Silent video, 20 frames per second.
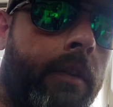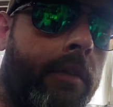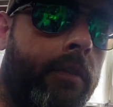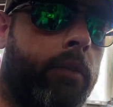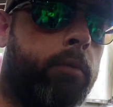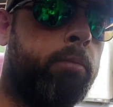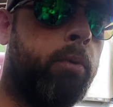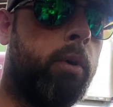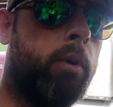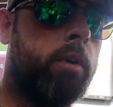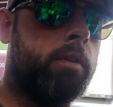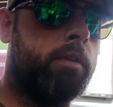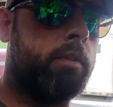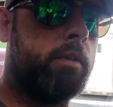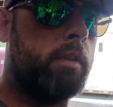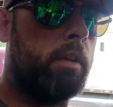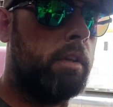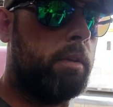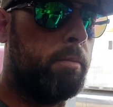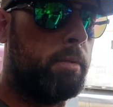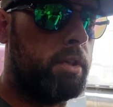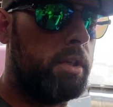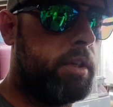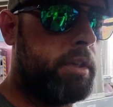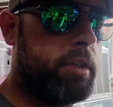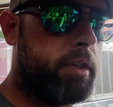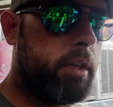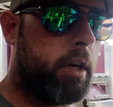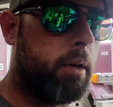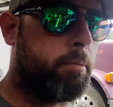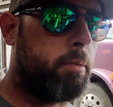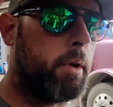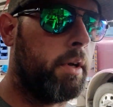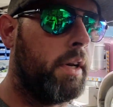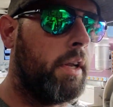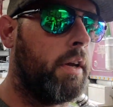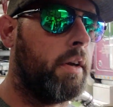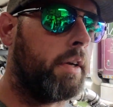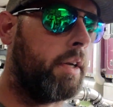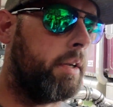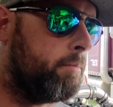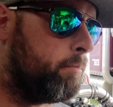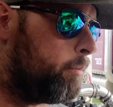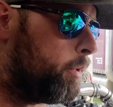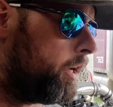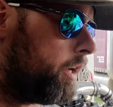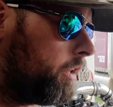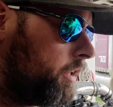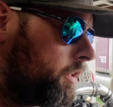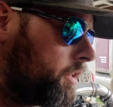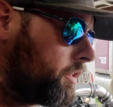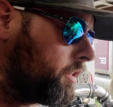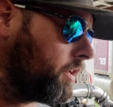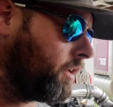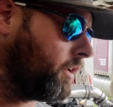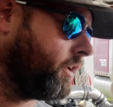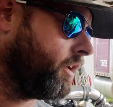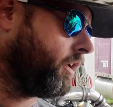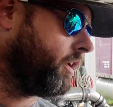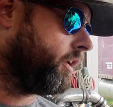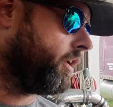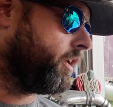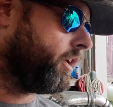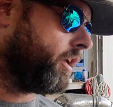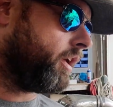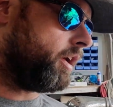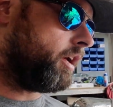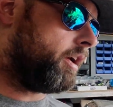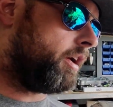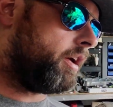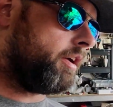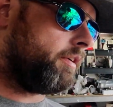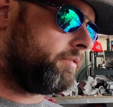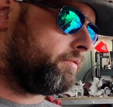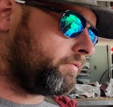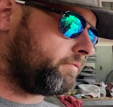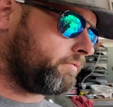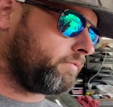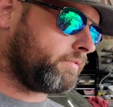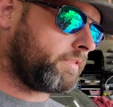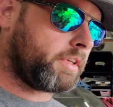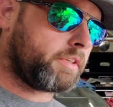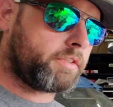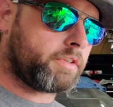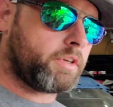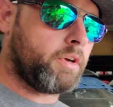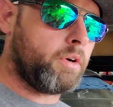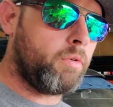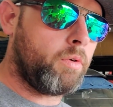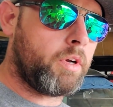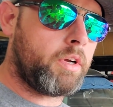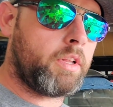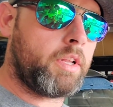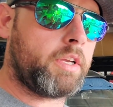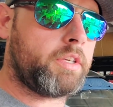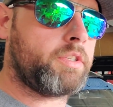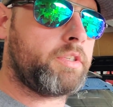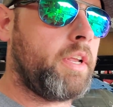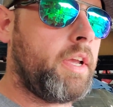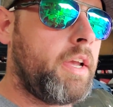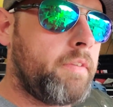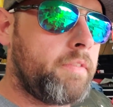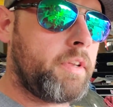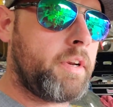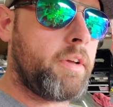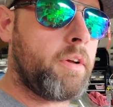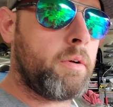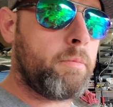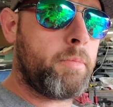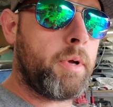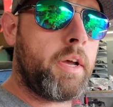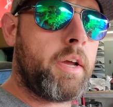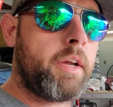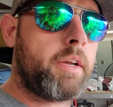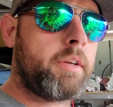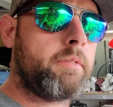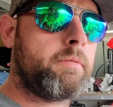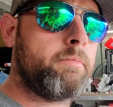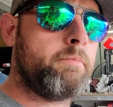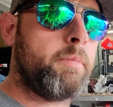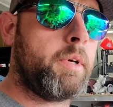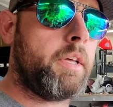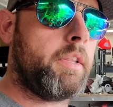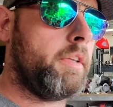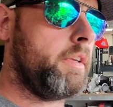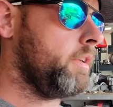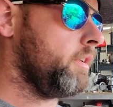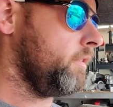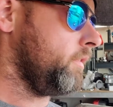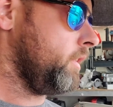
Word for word: the new parts at the machine shop right now getting balanced. Uh, things go well, I should have that all back by the end of